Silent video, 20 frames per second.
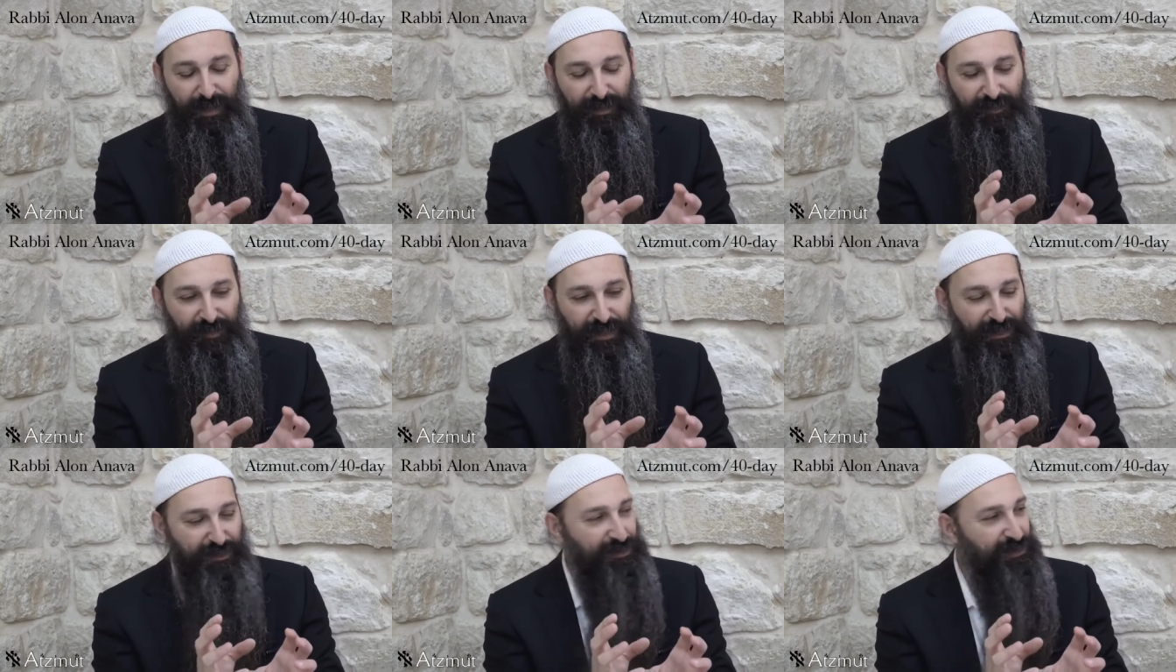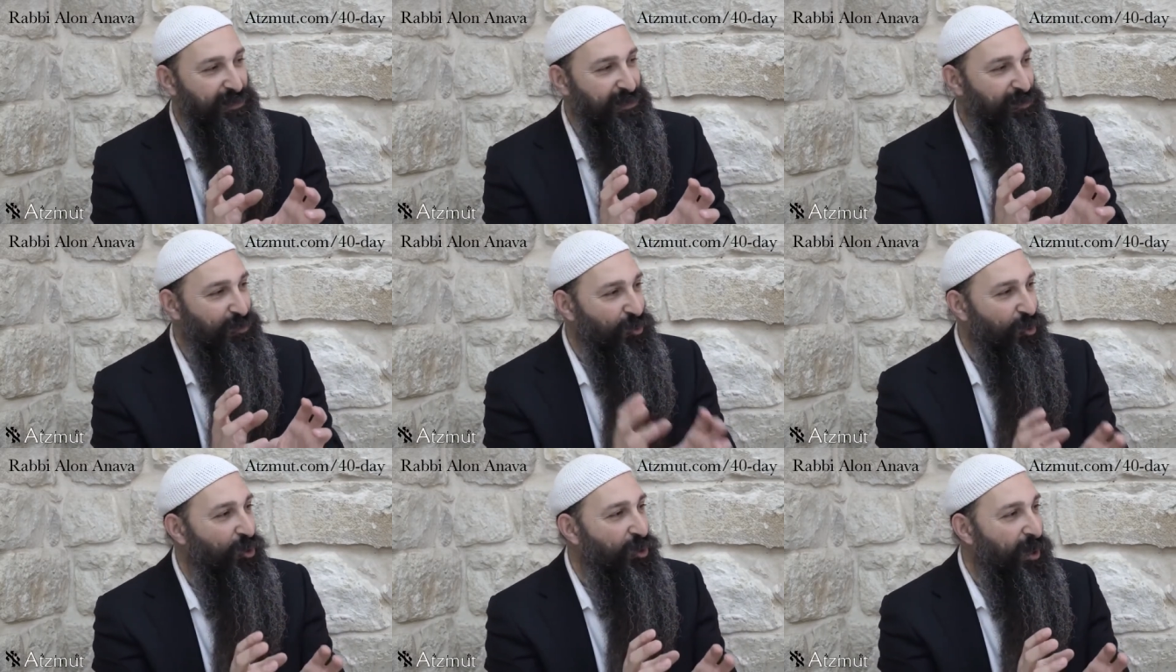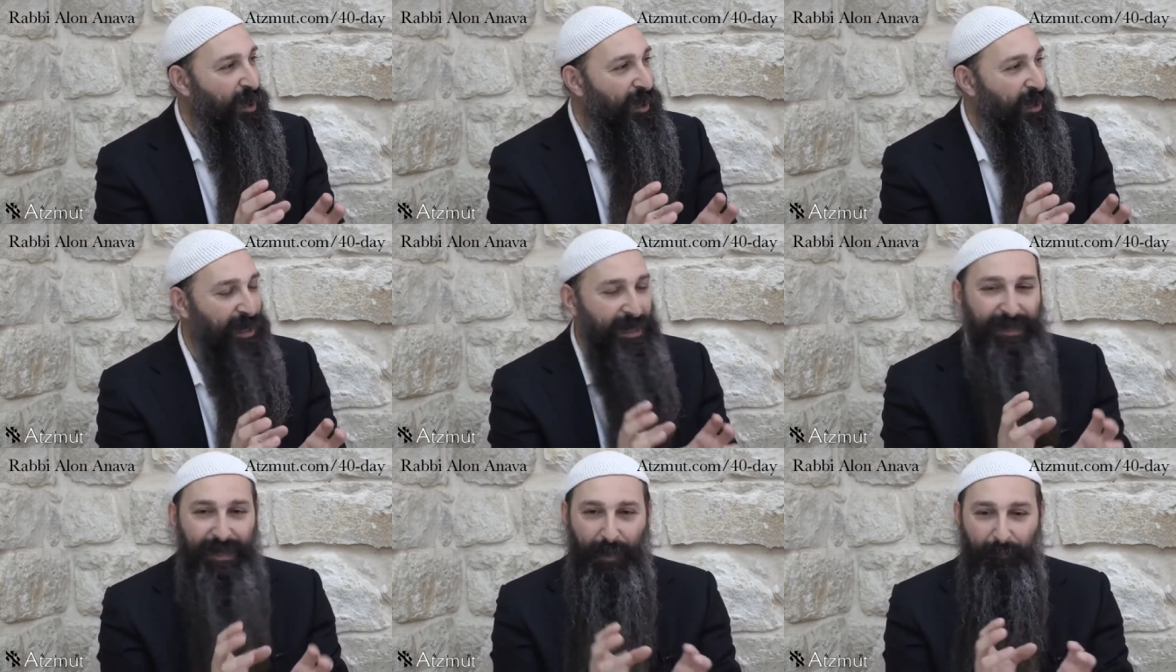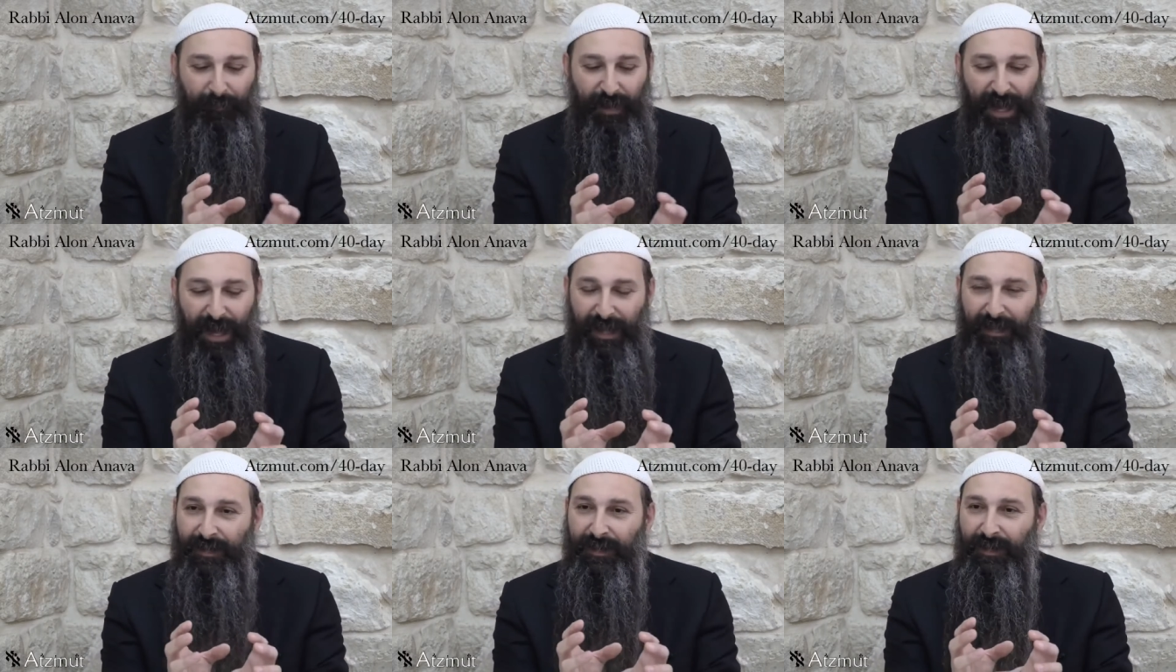that Korach and
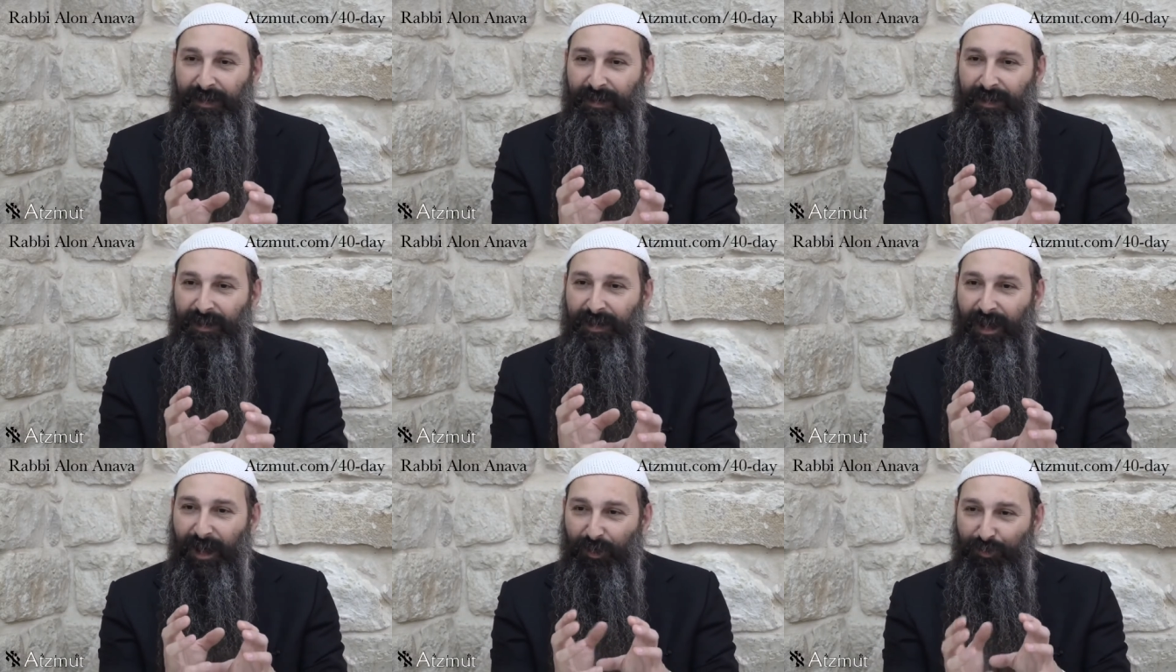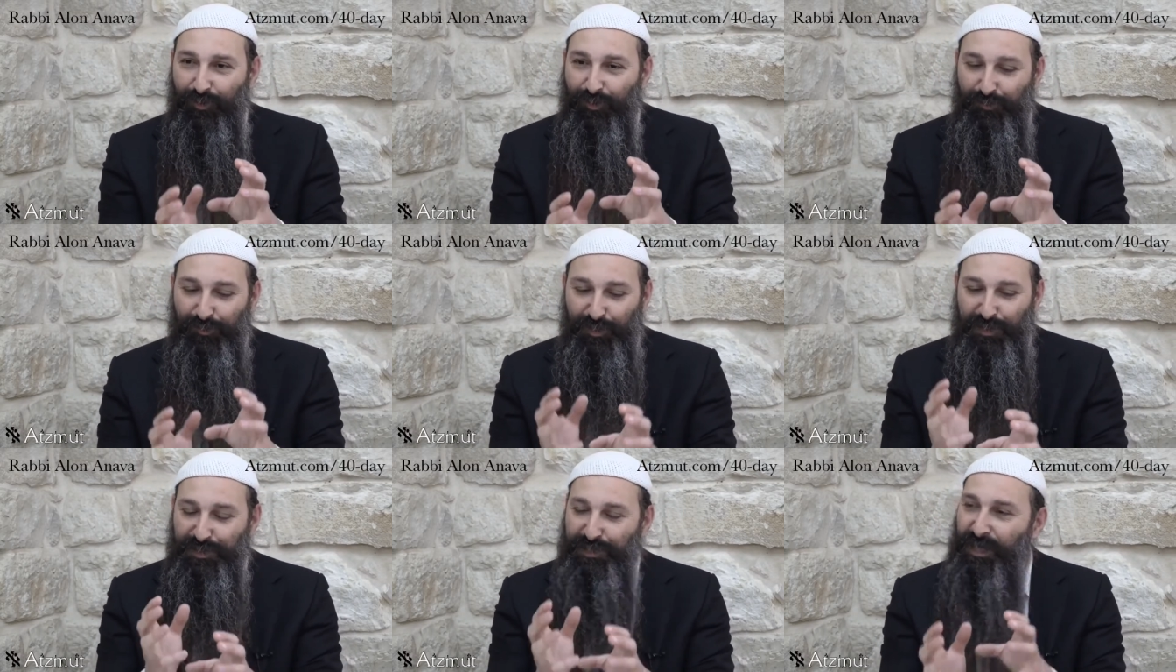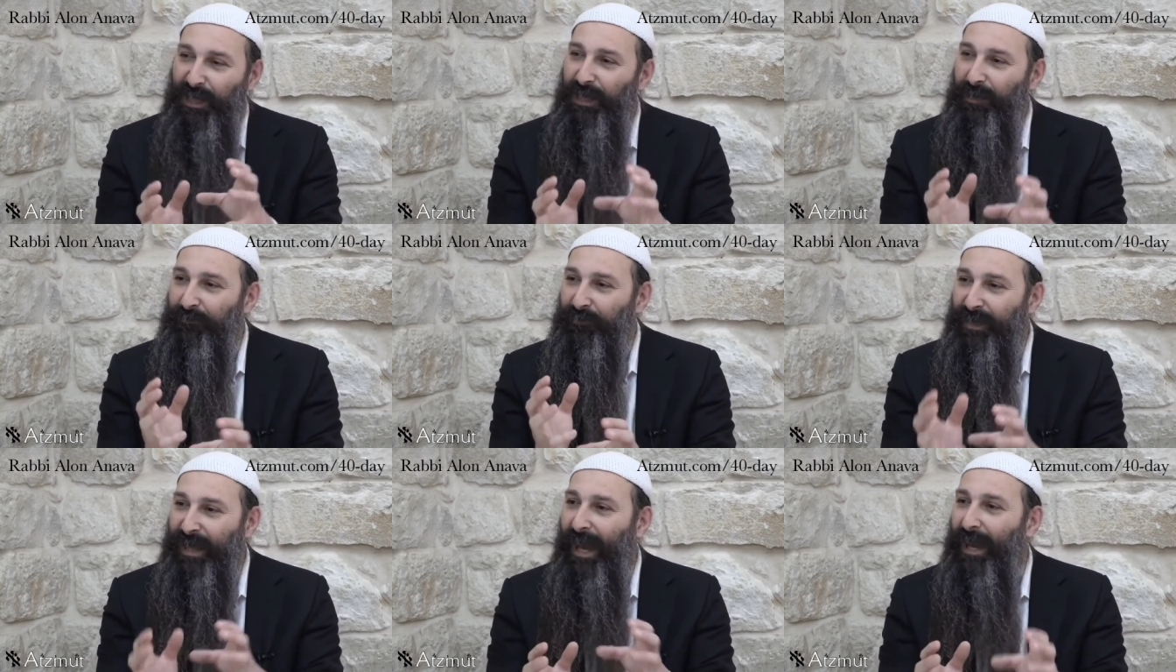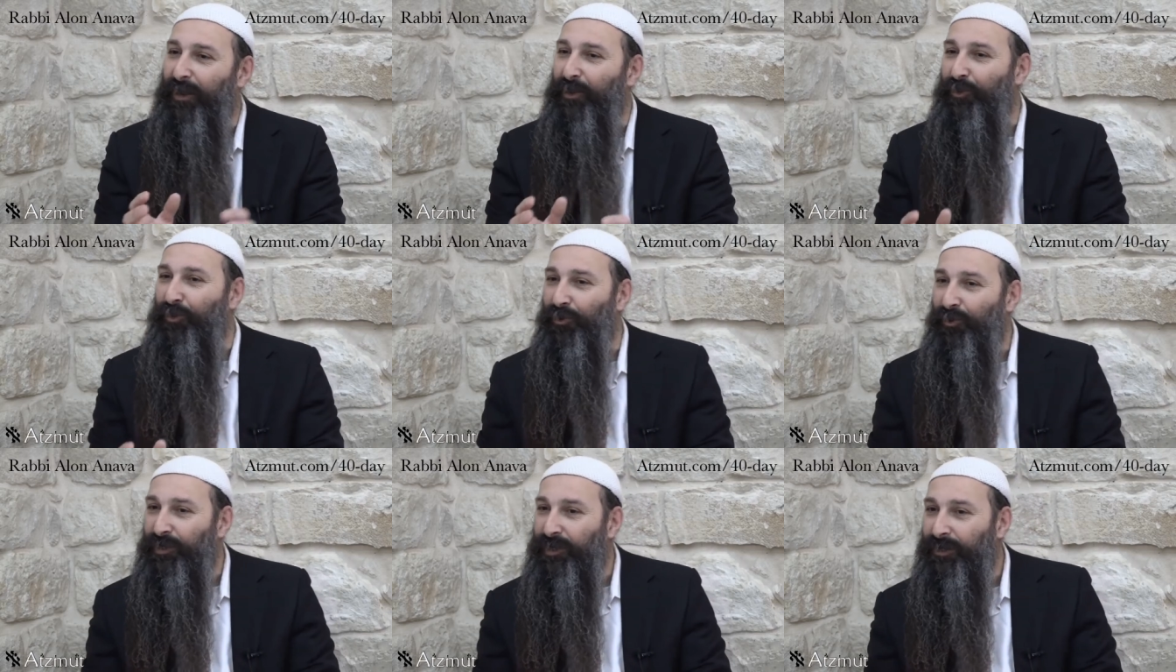Haman are on the same
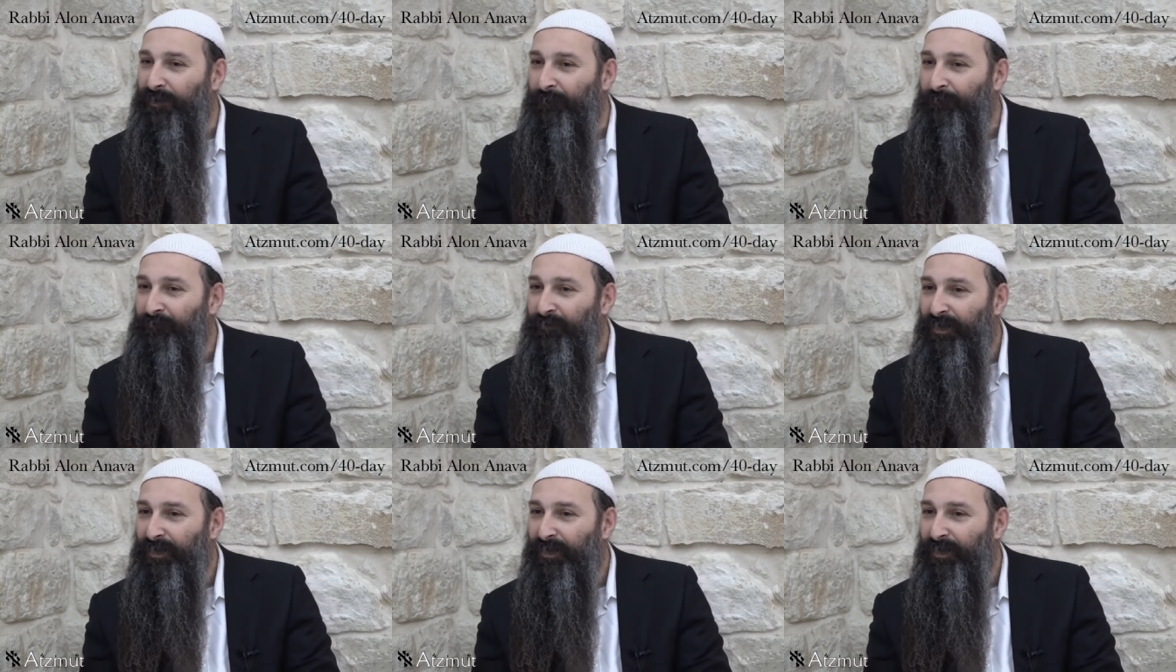category.